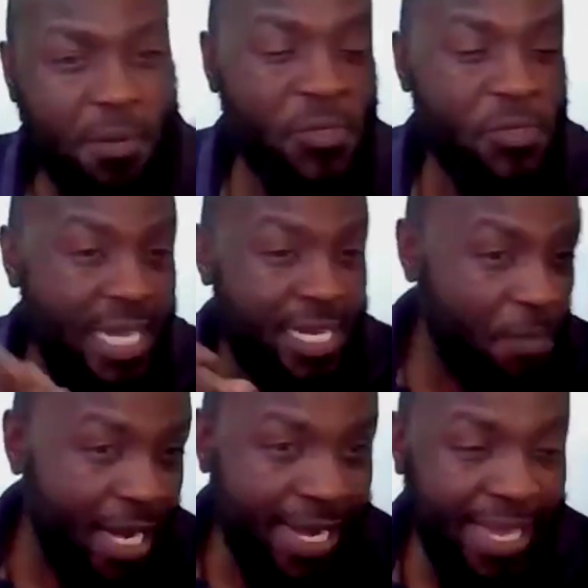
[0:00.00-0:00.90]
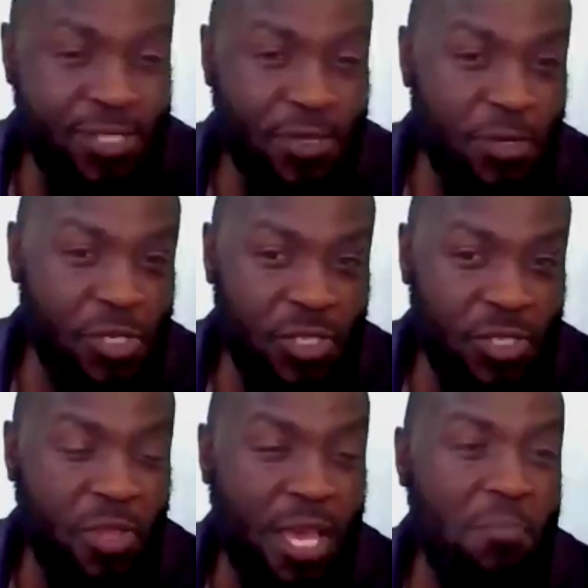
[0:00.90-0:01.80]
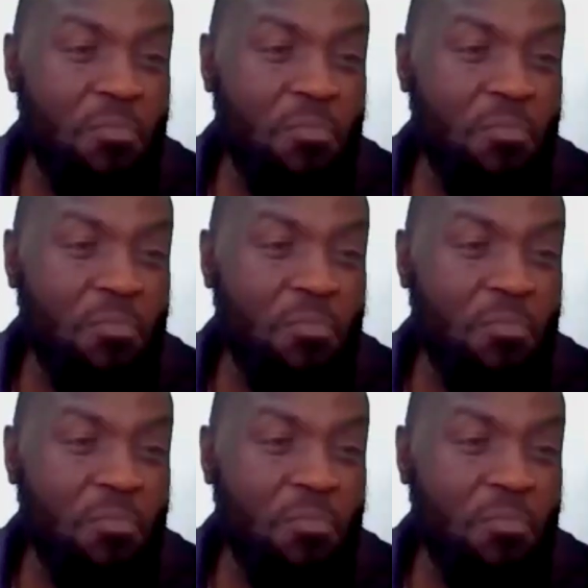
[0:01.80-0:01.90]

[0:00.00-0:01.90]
you start building solutions to them,